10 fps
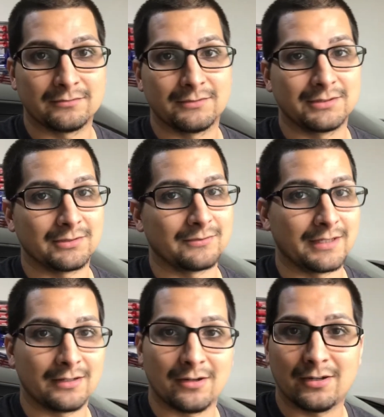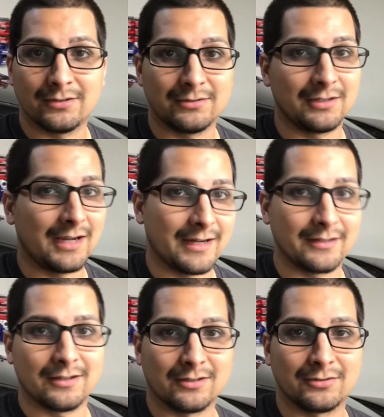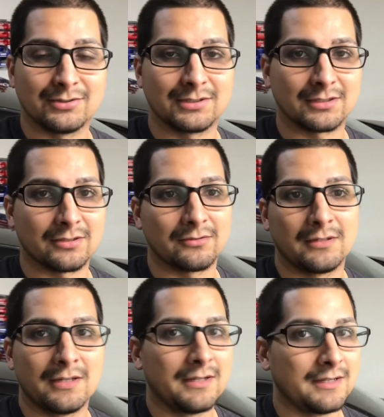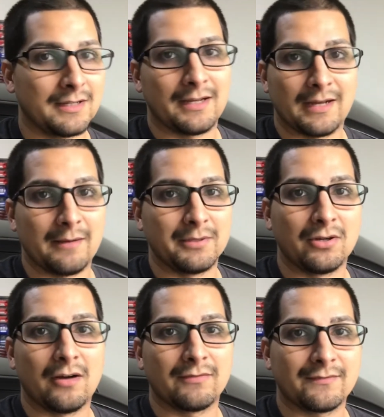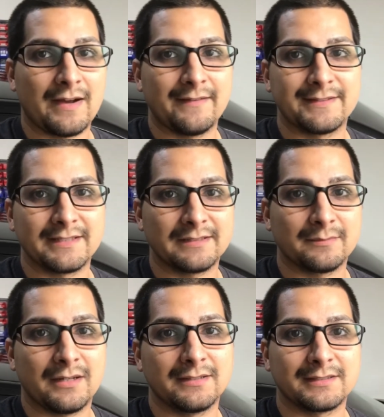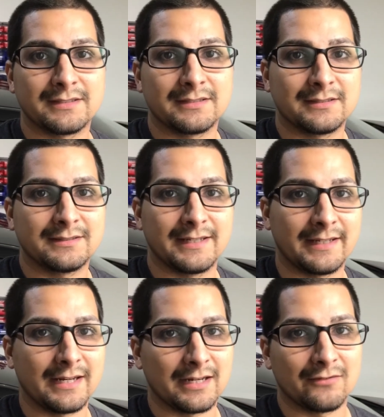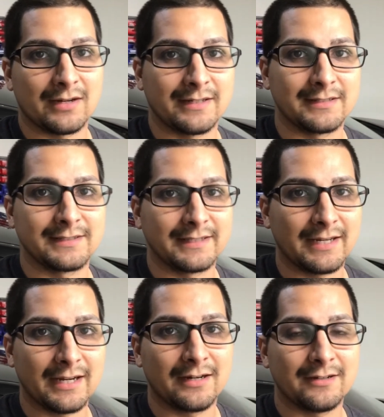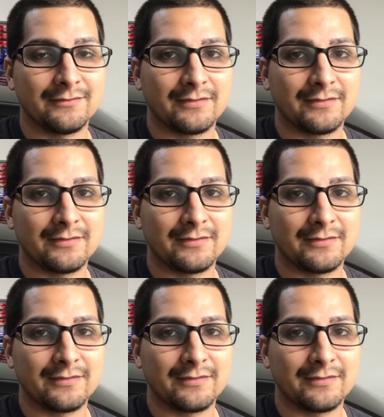So when they call you, you gotta go. So I'll be gone for 5 to 6 months, take care of what I need to take care of,